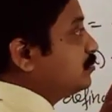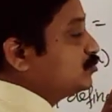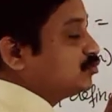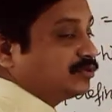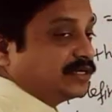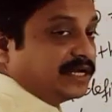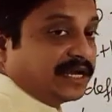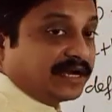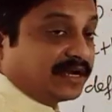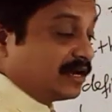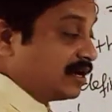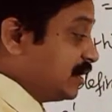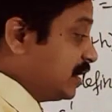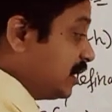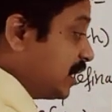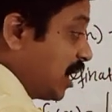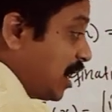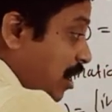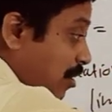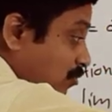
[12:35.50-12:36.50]
to that.
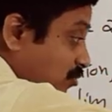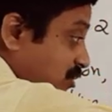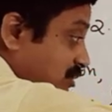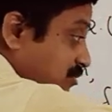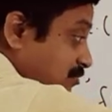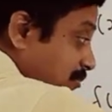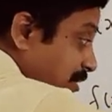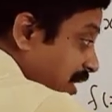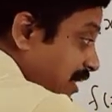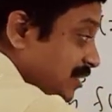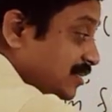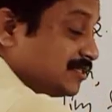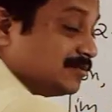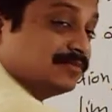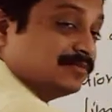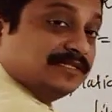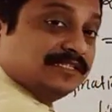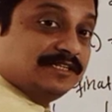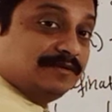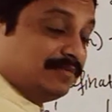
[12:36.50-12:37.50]
Now this minus
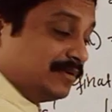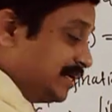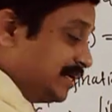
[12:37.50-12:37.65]
multiply